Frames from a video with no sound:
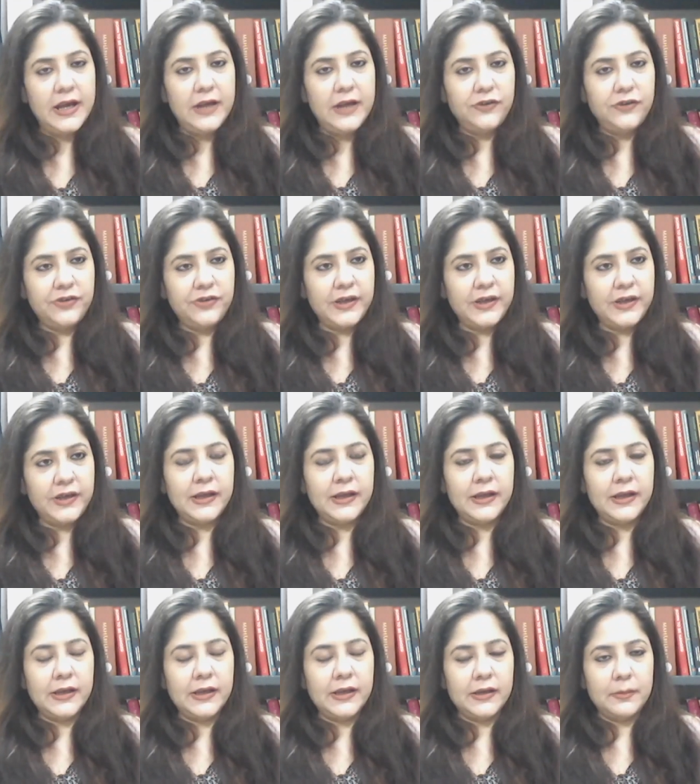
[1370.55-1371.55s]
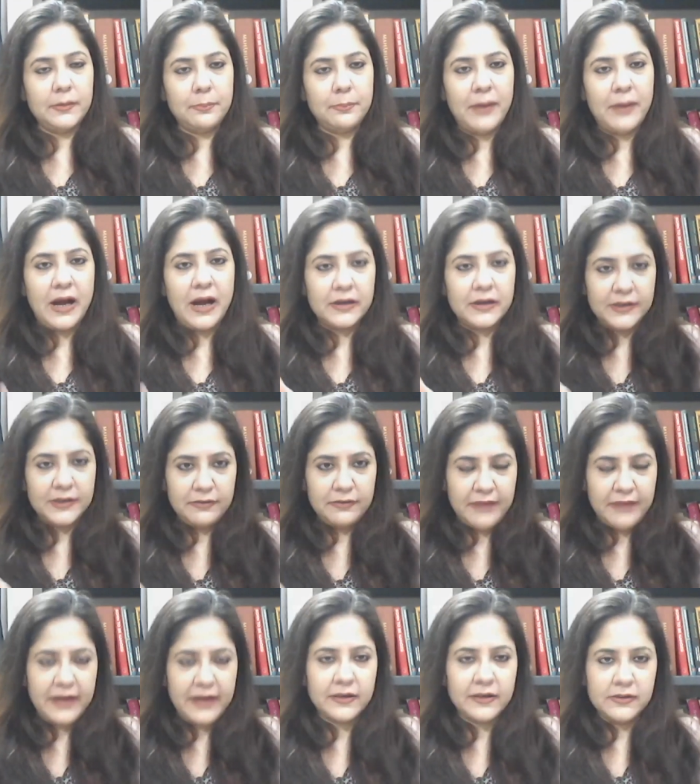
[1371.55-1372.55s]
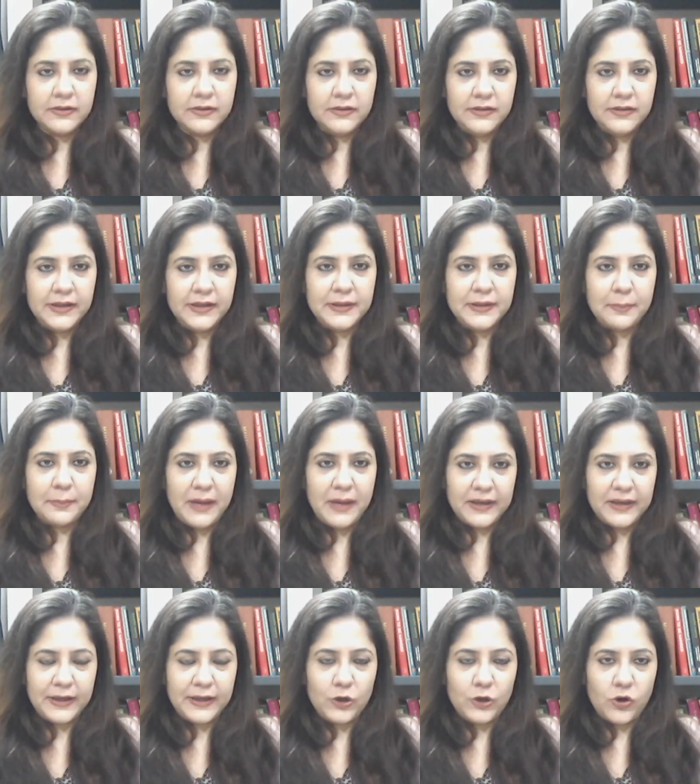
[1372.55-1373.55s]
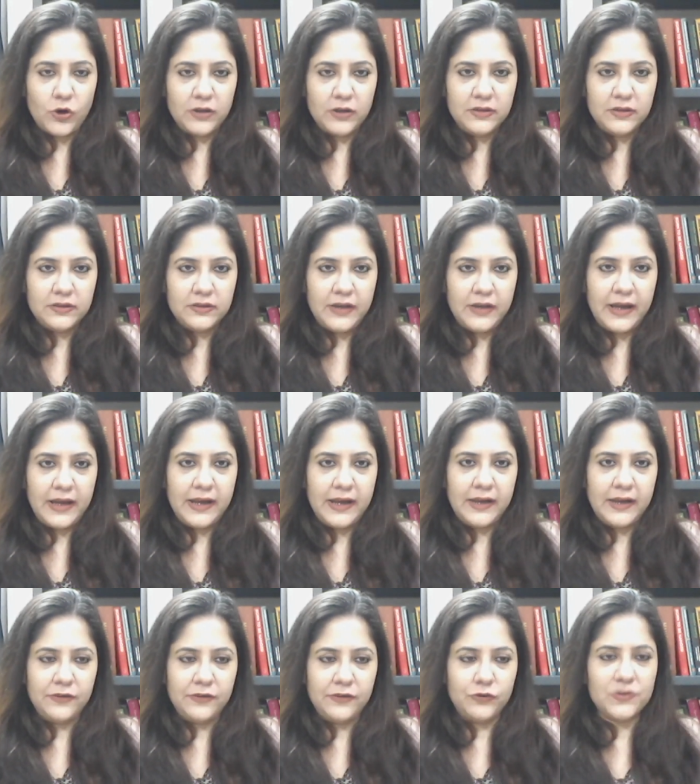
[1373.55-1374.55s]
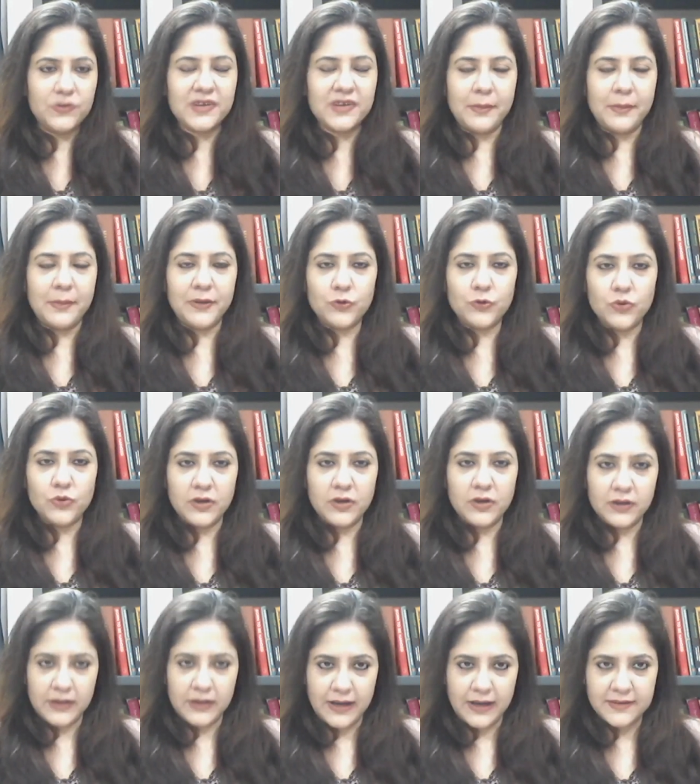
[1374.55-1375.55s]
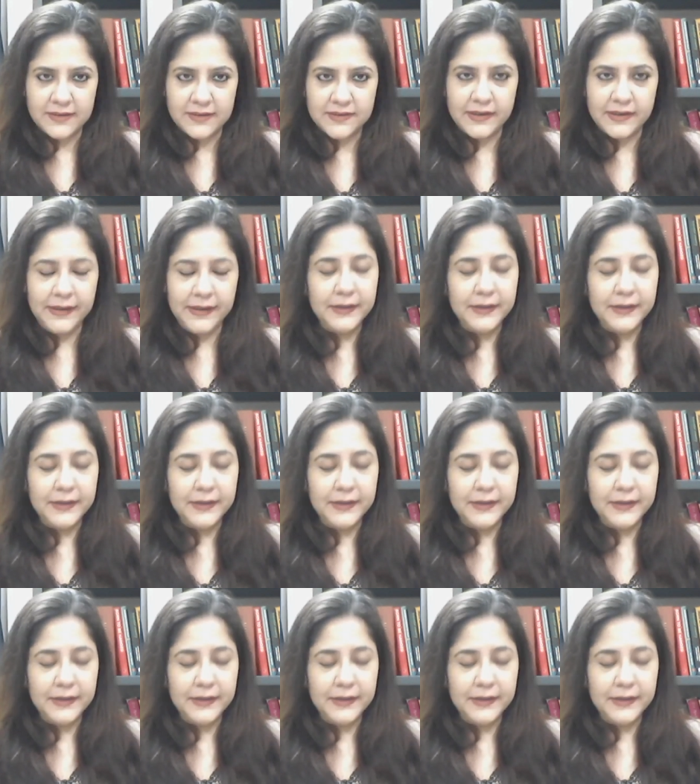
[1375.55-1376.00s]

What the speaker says: she parked her vehicle in the parking lot and she was coming to her class, right?